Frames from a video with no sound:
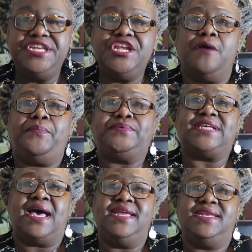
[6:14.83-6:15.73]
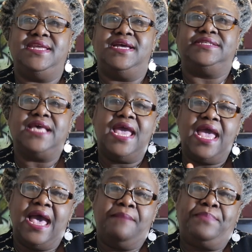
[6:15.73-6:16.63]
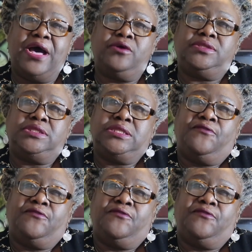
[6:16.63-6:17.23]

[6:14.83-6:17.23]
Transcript: Diop's ideas about